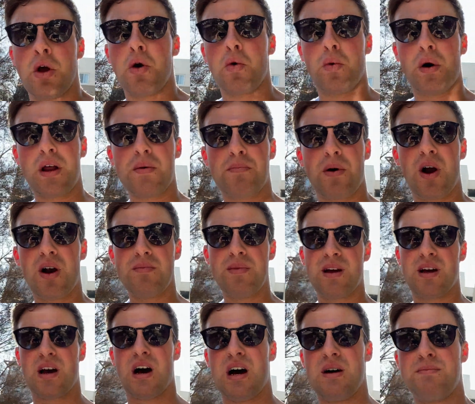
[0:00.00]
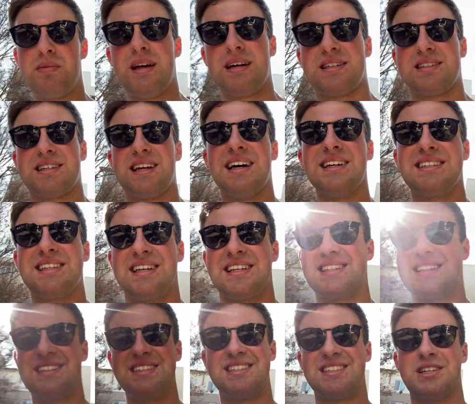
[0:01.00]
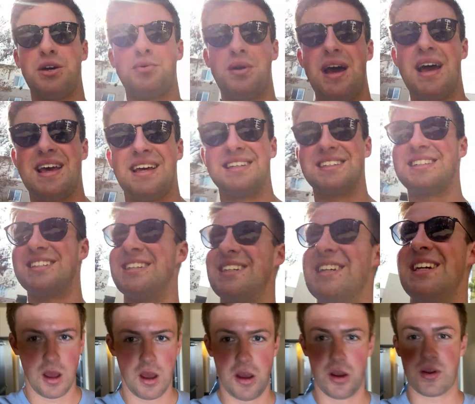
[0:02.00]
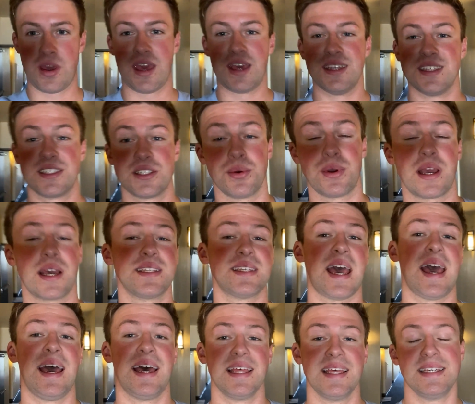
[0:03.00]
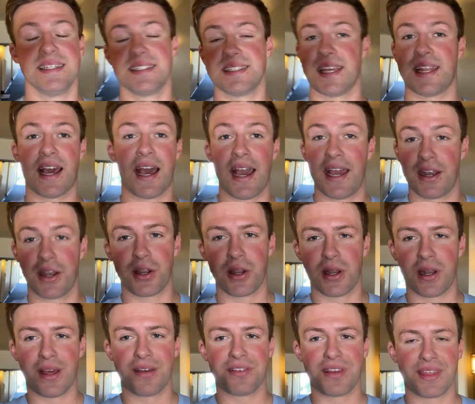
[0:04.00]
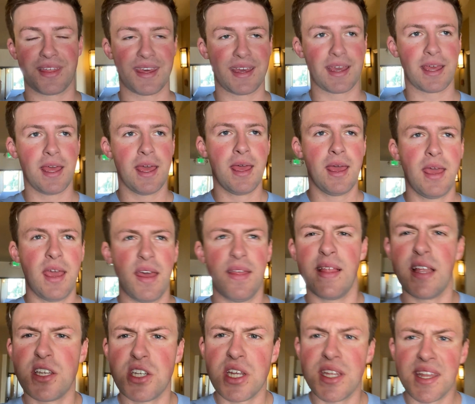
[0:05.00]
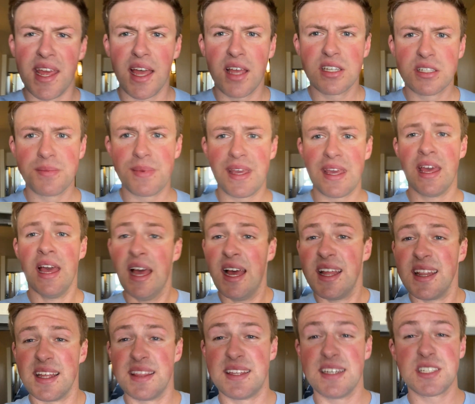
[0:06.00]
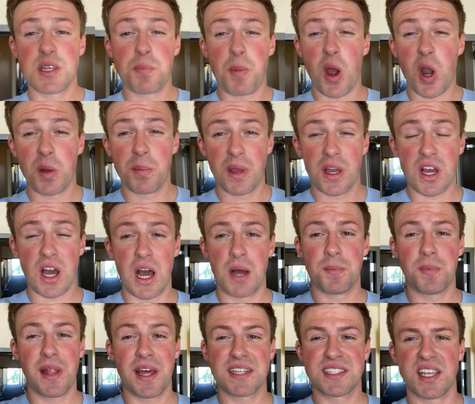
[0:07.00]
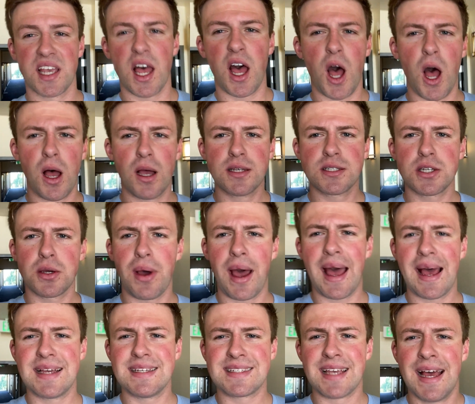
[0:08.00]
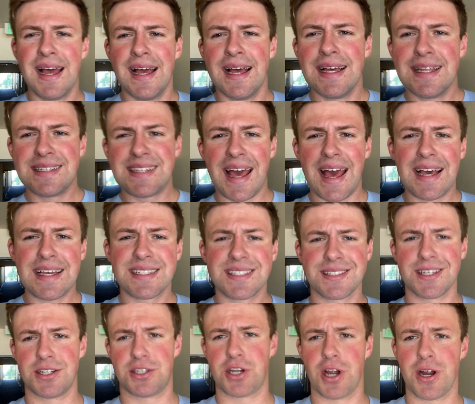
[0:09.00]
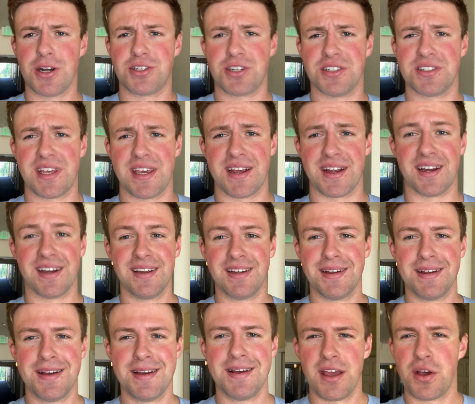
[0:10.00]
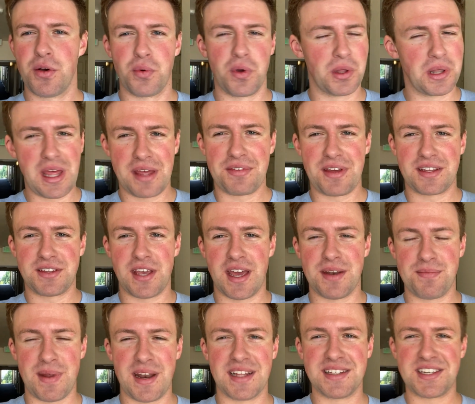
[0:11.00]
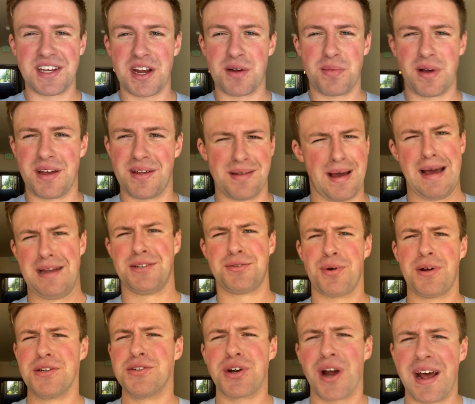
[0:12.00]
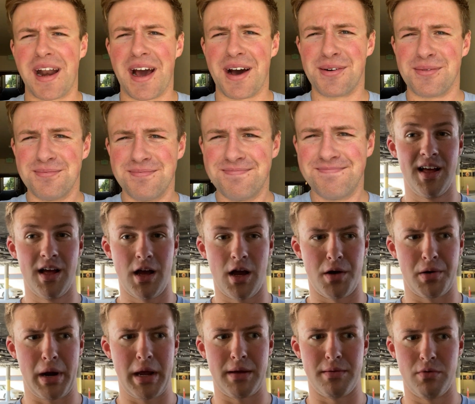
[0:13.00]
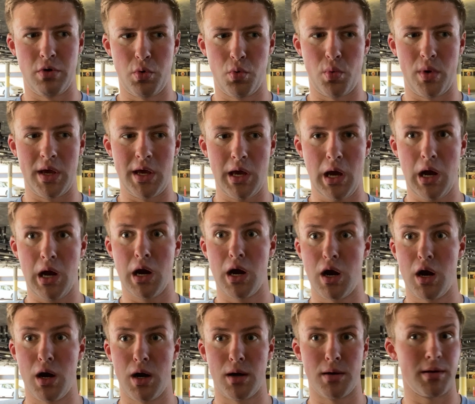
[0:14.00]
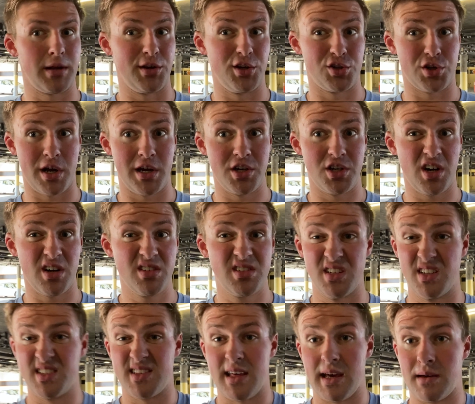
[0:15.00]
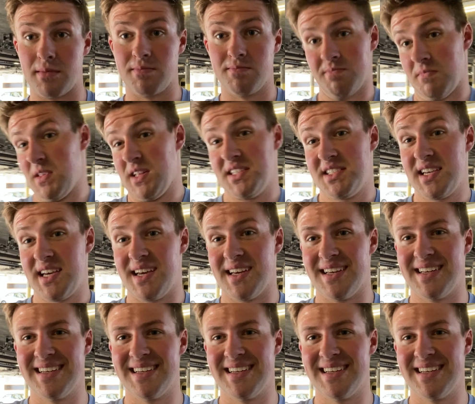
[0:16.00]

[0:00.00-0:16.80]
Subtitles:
What apartment complex does this? This is so nice. Okay, so I got to Allie, said hi to her and everything. And then she tells me that this apartment complex also has Tesla chargers here. We only have like 10 minutes here, but I just wanted to try it out. All right, we are gonna try and charge this thing. Let's see.